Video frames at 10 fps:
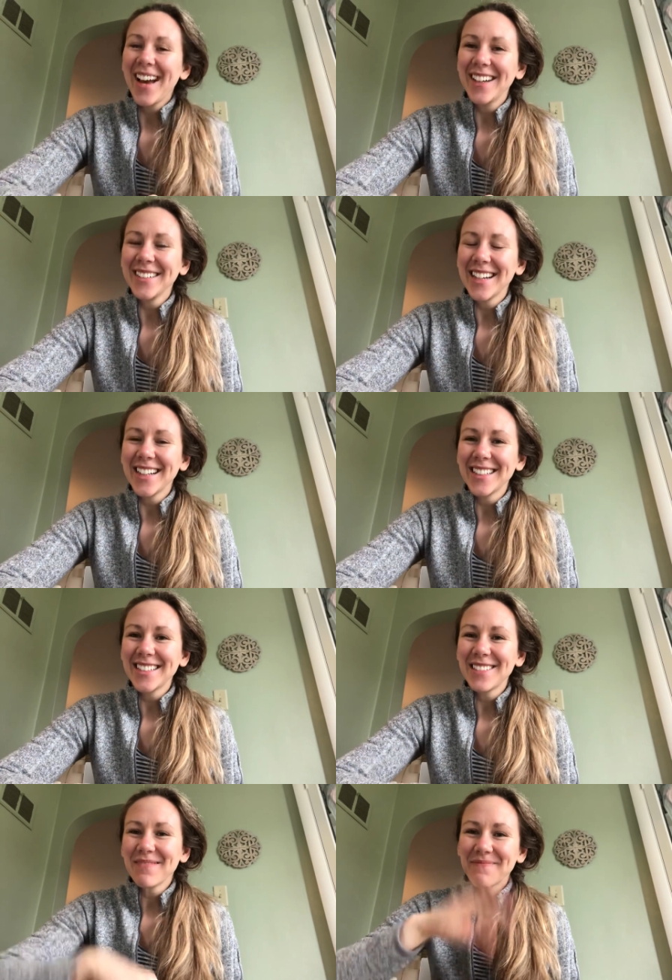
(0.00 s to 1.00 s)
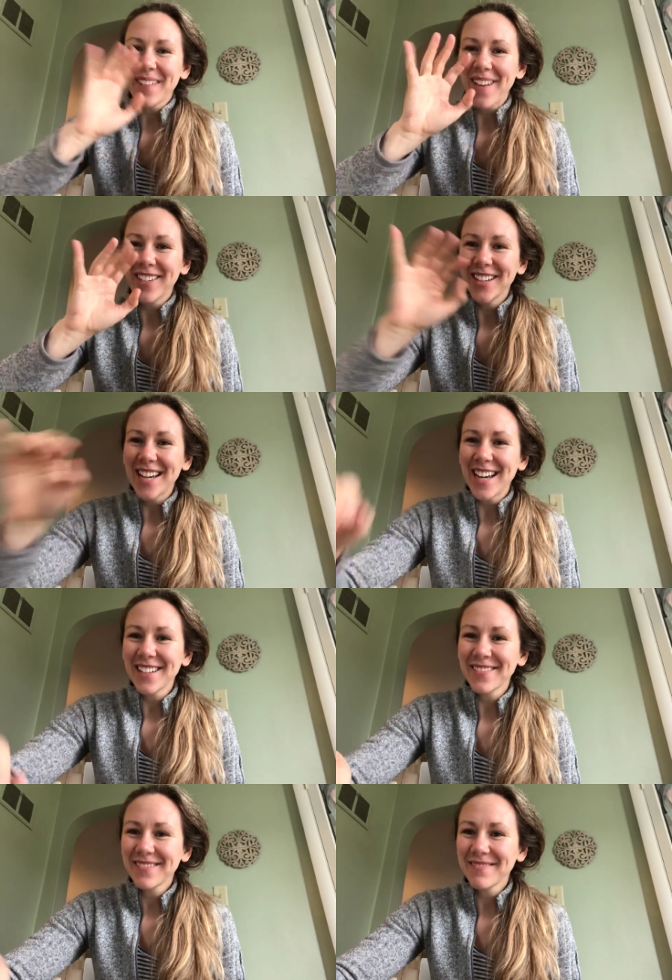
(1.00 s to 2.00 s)
All right. Have a good day.
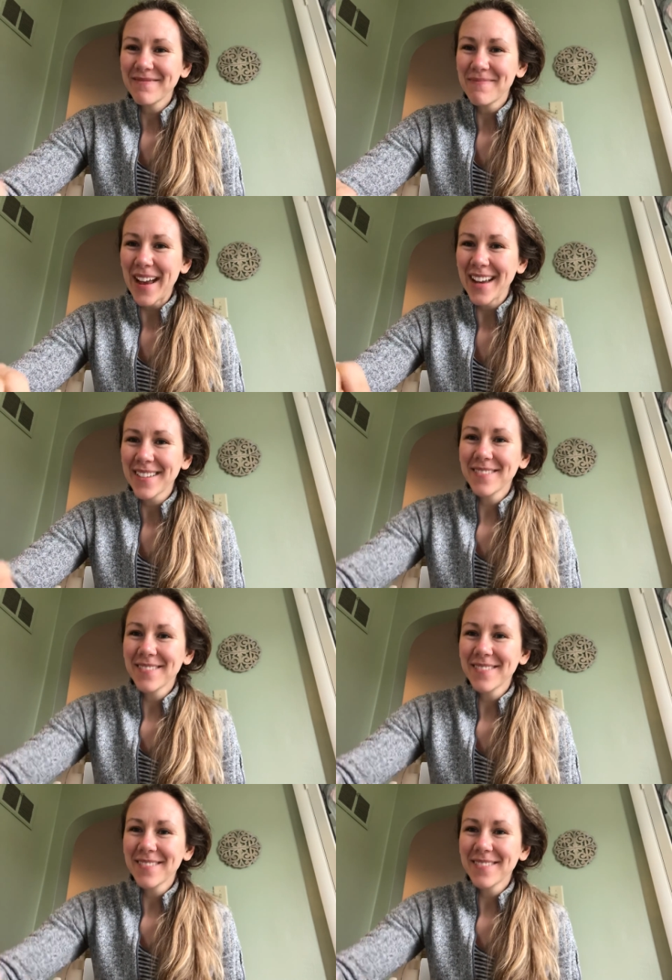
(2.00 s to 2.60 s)
Bye.